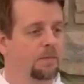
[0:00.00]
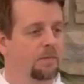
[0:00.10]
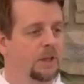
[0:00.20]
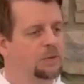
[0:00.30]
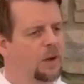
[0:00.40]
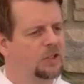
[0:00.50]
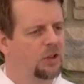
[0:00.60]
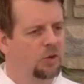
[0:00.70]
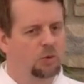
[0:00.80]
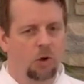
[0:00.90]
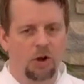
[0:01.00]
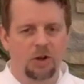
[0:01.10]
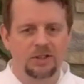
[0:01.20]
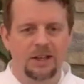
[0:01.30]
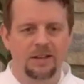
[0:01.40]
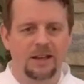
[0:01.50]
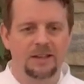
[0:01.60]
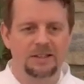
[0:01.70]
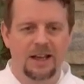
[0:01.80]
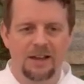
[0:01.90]
Especially those words that, that he
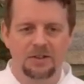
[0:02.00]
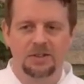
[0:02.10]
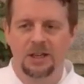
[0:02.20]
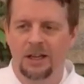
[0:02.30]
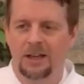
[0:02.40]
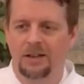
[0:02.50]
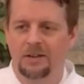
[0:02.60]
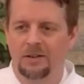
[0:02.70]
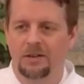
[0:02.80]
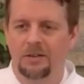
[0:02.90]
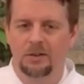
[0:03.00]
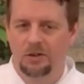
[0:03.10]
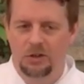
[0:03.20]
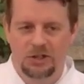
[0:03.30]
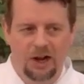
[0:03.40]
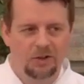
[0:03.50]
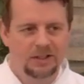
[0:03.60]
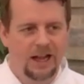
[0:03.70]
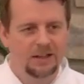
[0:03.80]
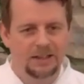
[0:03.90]
says the child's
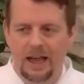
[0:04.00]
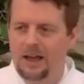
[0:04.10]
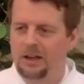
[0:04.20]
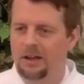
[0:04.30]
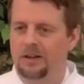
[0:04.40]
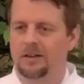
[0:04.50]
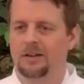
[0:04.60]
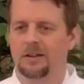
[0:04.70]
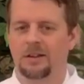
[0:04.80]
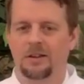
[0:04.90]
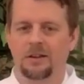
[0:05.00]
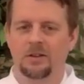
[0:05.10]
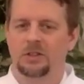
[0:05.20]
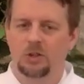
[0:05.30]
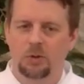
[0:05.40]
not dead, she's only